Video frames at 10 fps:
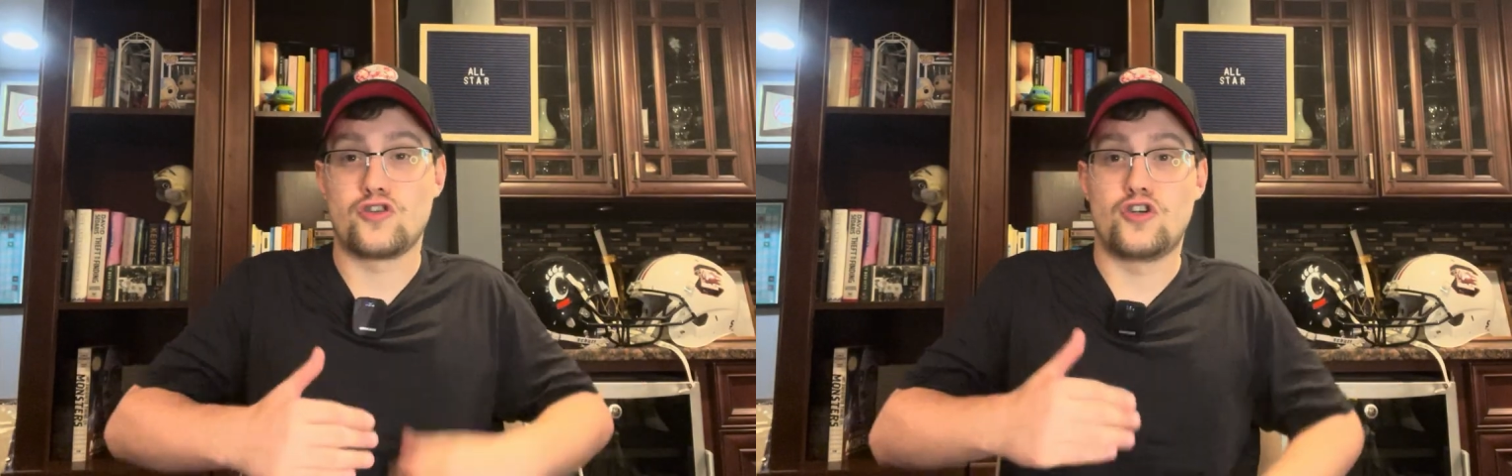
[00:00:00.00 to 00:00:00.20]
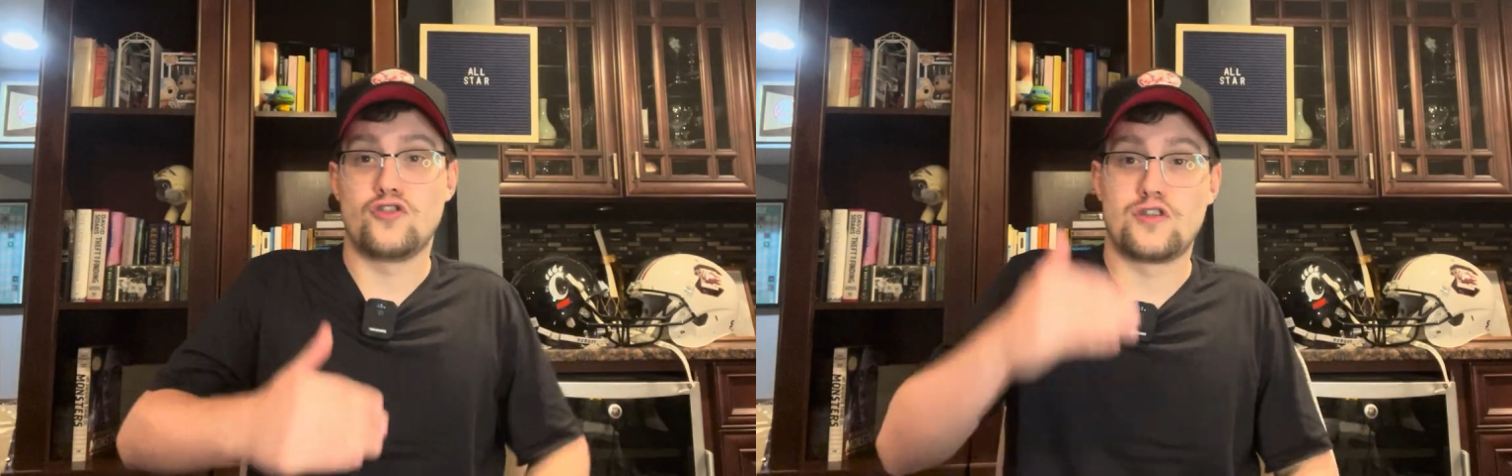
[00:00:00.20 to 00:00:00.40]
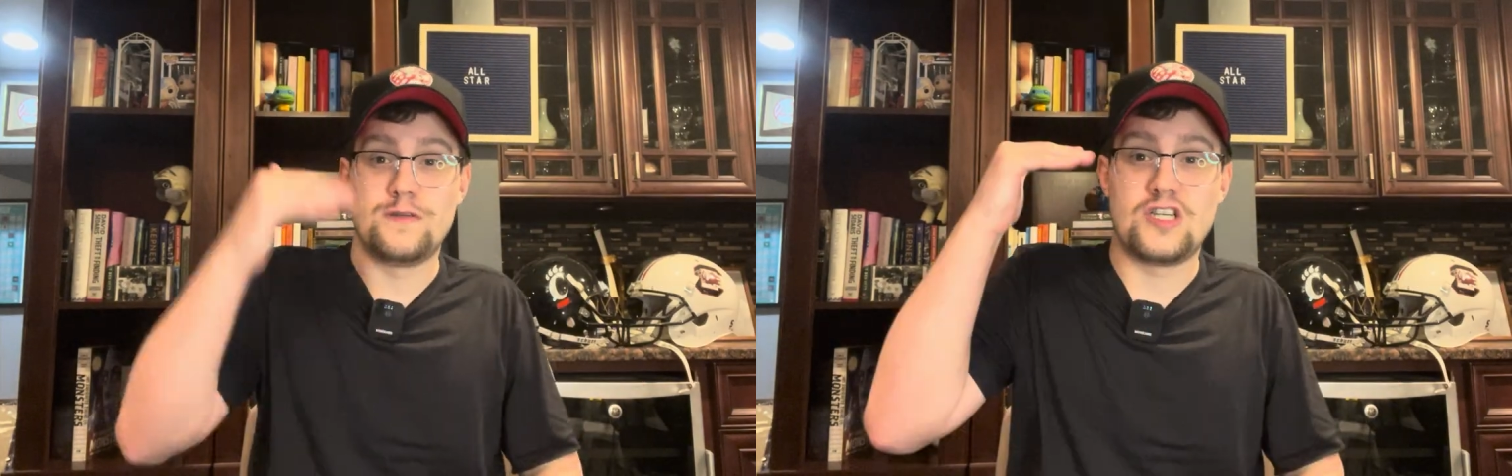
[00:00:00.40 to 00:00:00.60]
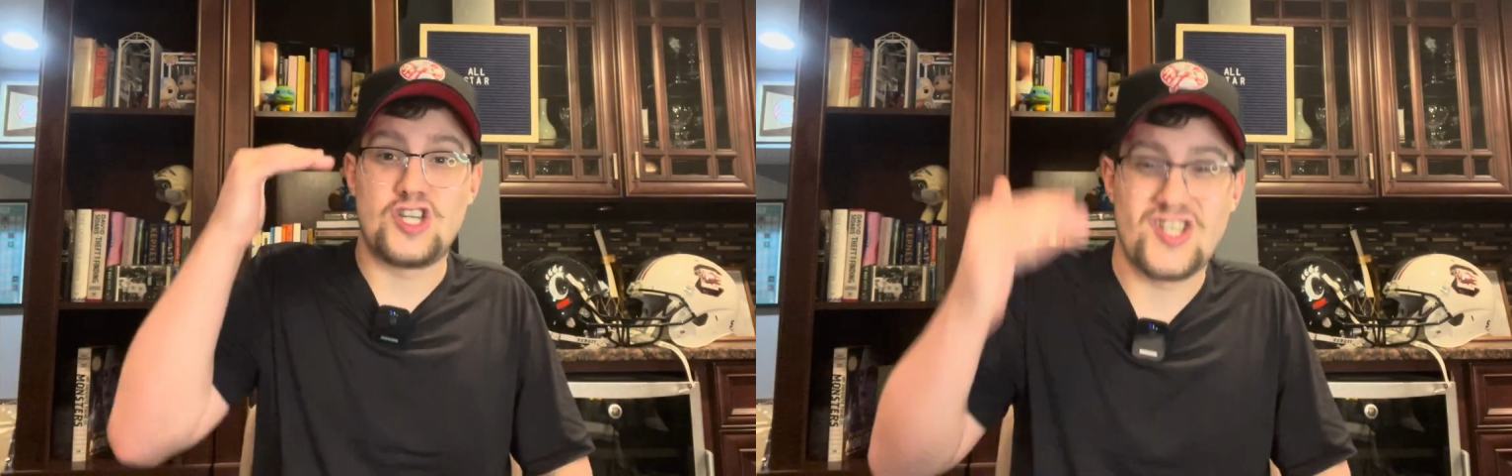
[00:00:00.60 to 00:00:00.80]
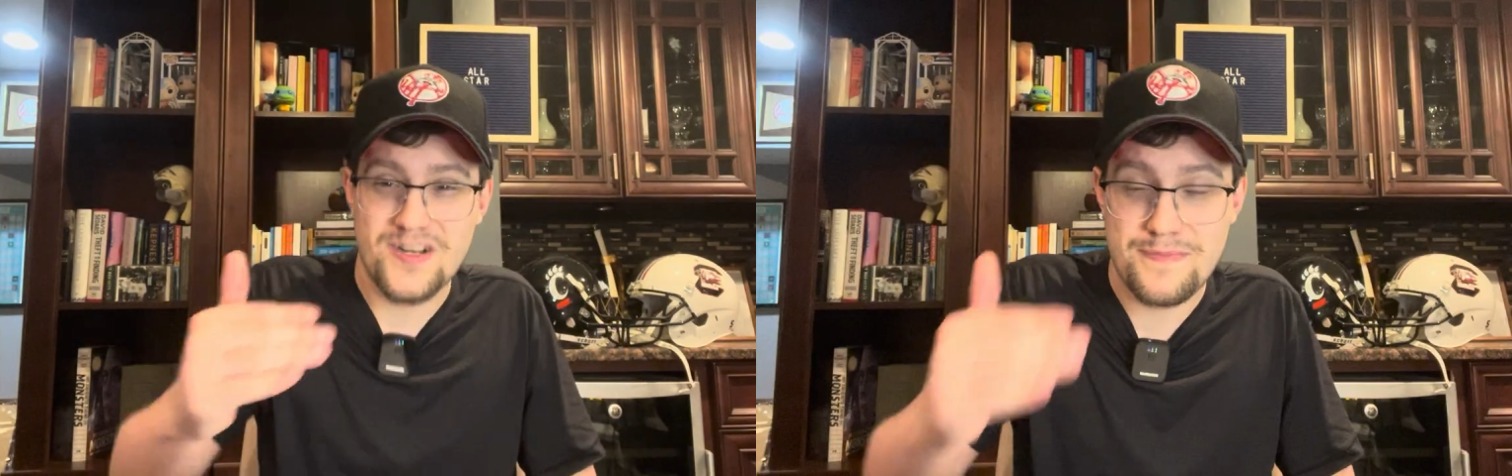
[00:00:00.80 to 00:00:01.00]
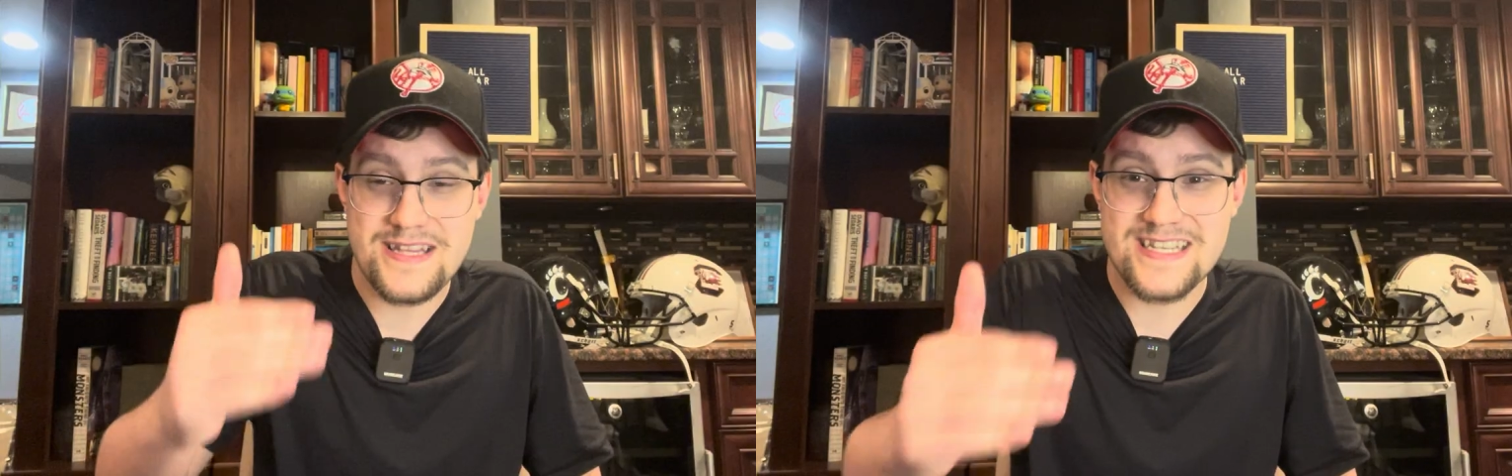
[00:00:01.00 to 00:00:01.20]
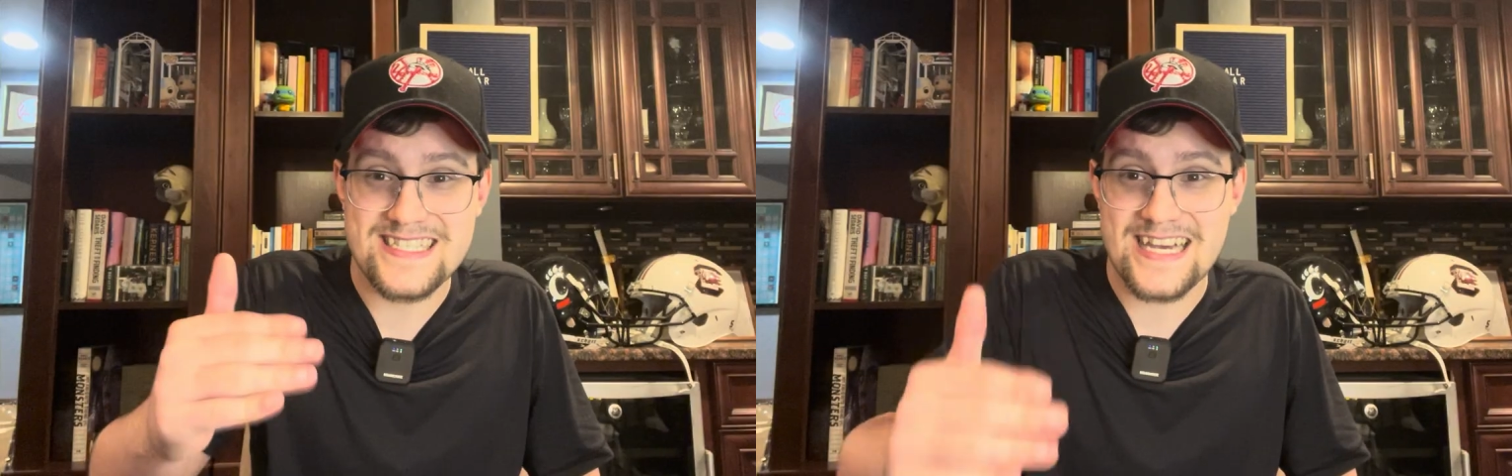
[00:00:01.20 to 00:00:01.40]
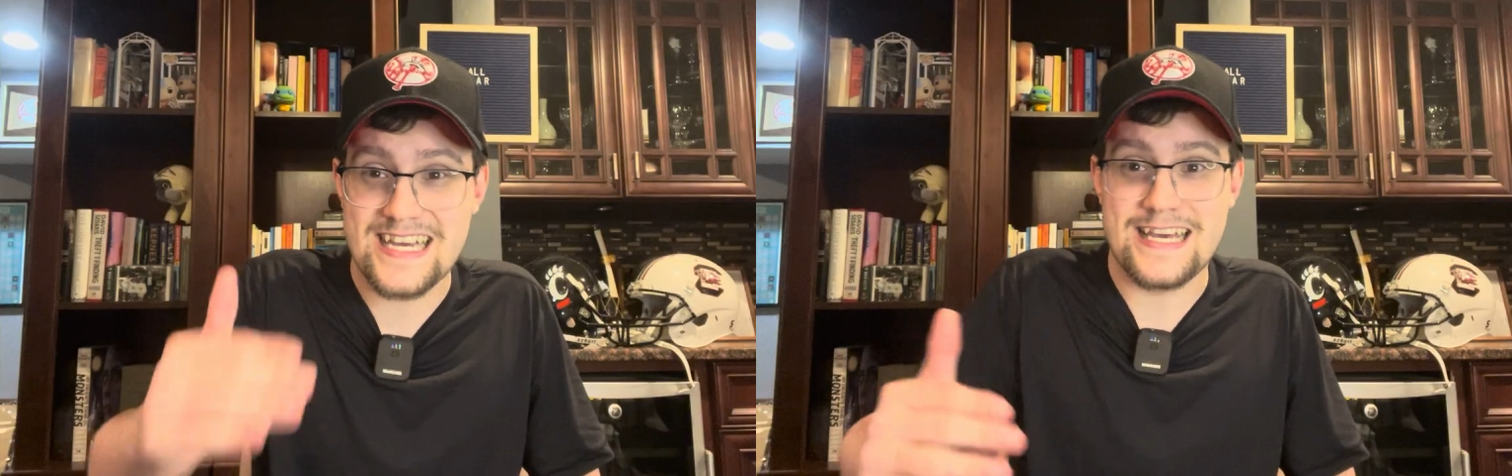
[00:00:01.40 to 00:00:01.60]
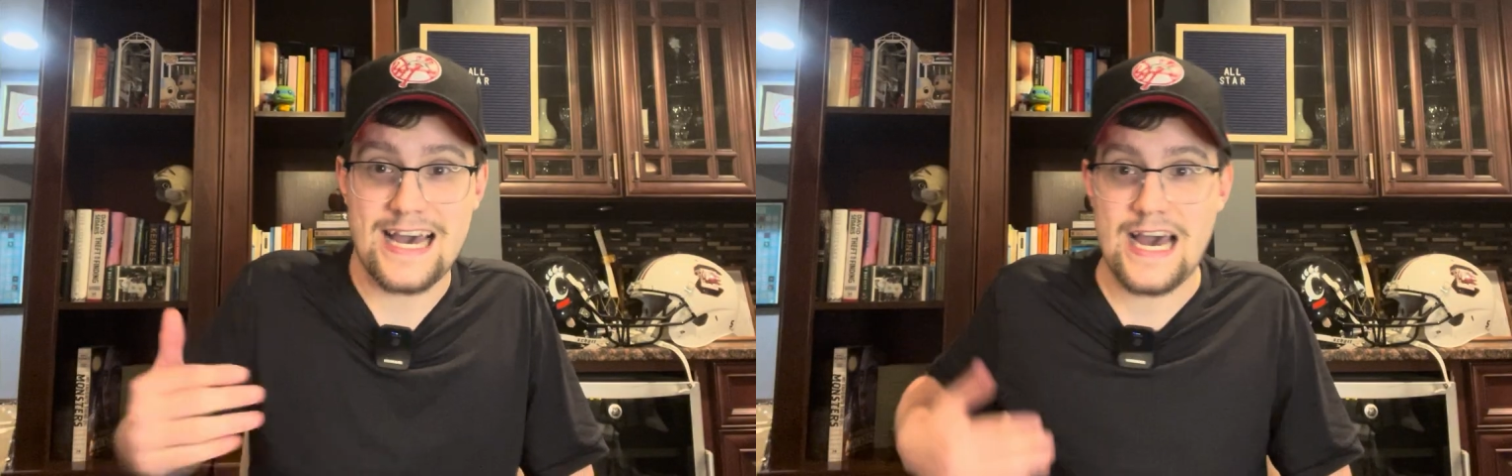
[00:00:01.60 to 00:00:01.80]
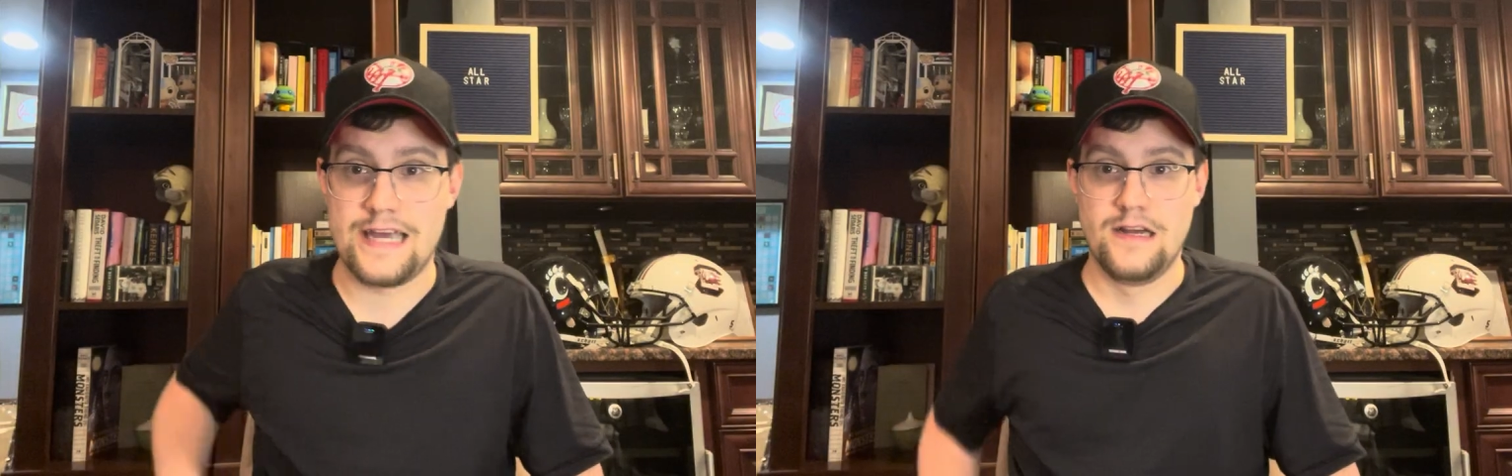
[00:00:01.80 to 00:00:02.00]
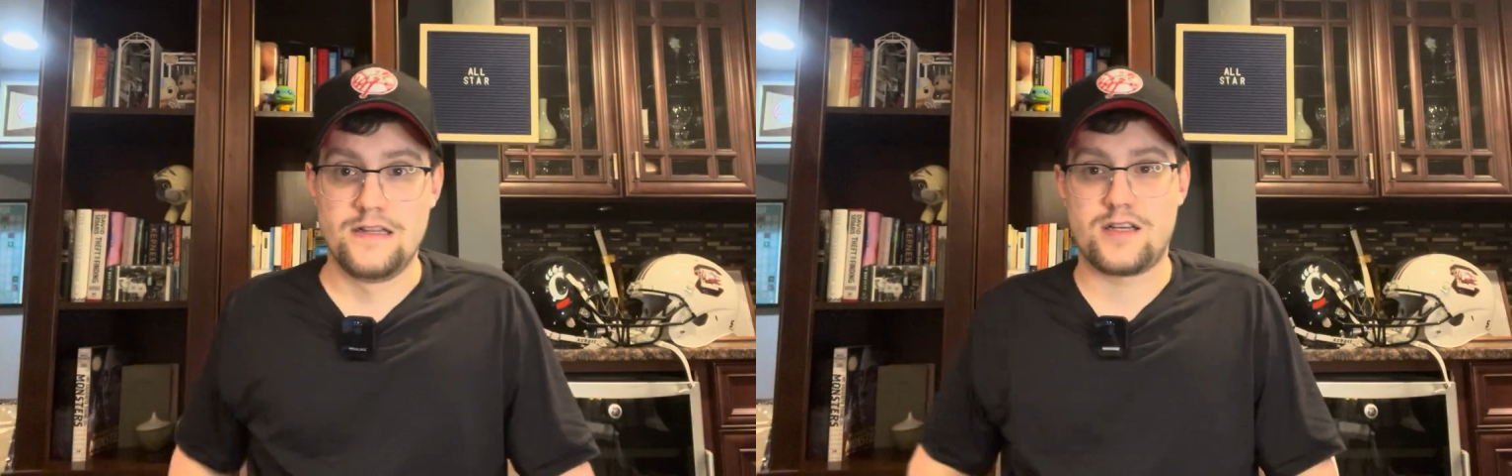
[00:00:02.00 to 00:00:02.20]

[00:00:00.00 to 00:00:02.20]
Goldschmidt should be the second guy